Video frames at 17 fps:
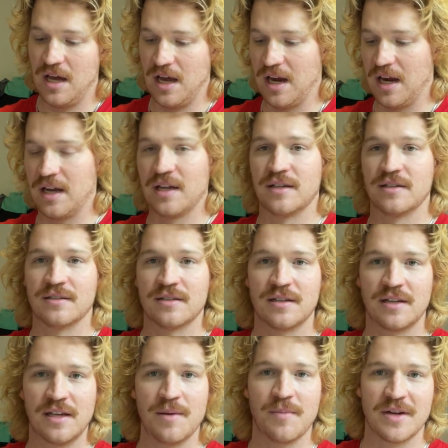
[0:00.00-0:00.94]
I can
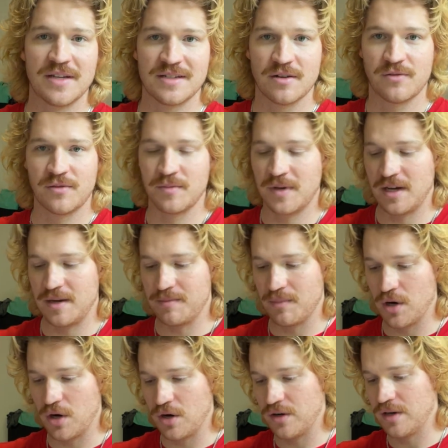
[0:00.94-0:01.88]
keep myself from getting
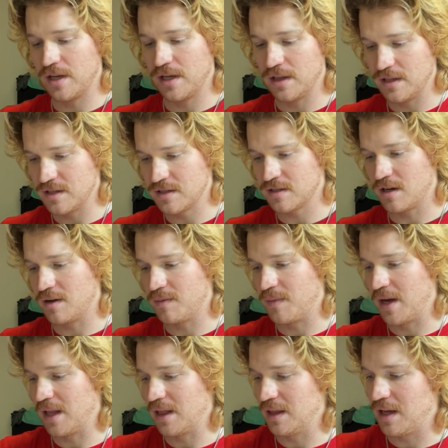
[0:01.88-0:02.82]
burned, at least on
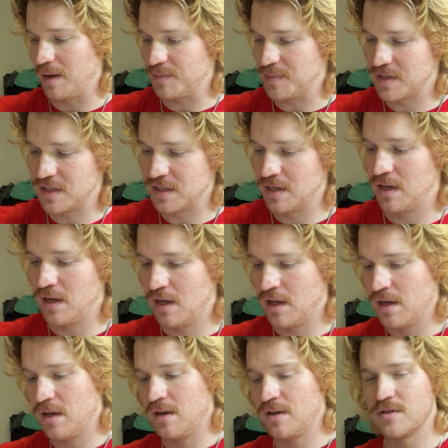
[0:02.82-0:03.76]
my lips.
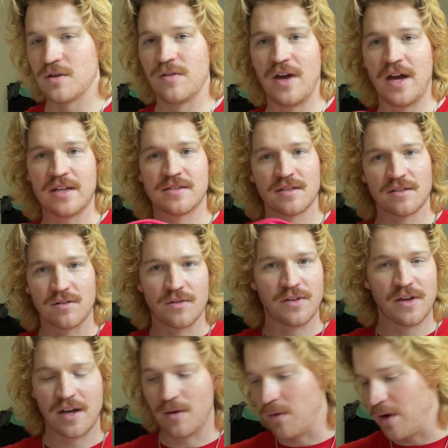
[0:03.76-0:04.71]
So that's a little
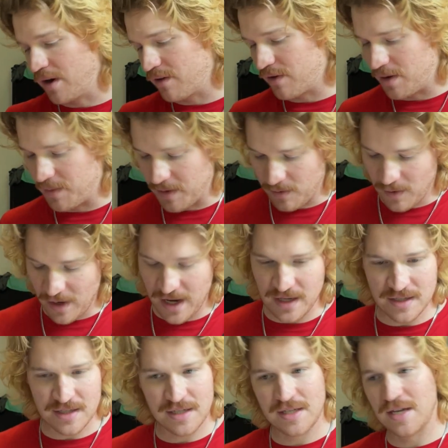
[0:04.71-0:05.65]
thing, wear it around my
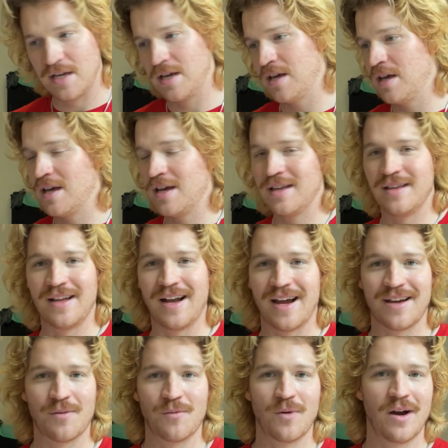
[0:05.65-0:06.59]
waist. Then
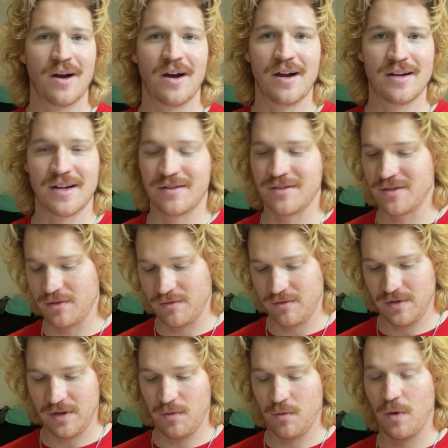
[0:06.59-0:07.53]
I can wear it, don't
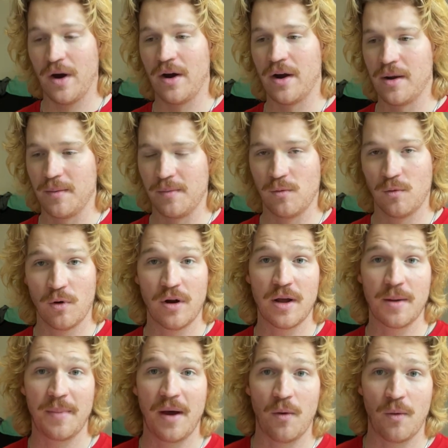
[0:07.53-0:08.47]
really
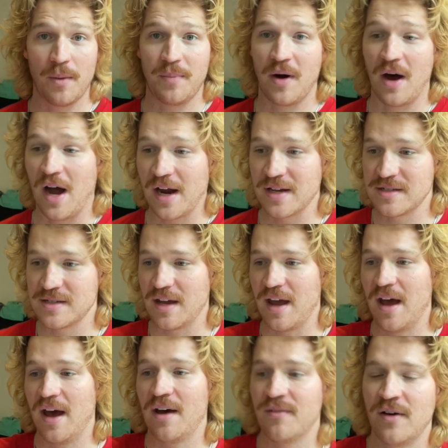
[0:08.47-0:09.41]
worry about what pockets
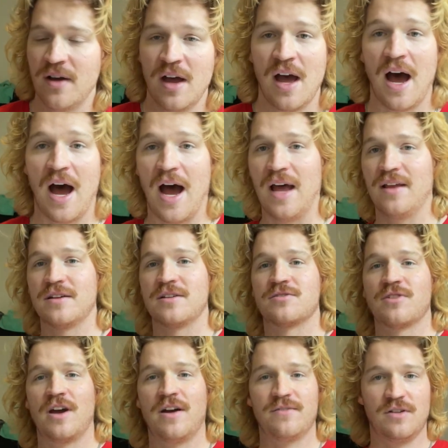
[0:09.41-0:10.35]
I have. I like
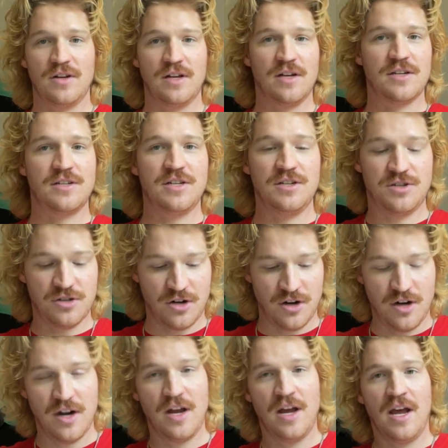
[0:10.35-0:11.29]
to travel in a
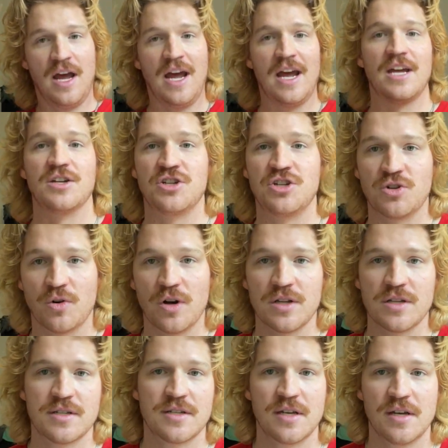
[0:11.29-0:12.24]
t-shirt and
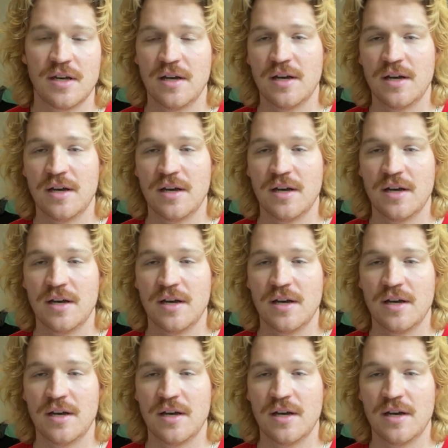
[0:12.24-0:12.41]
shorts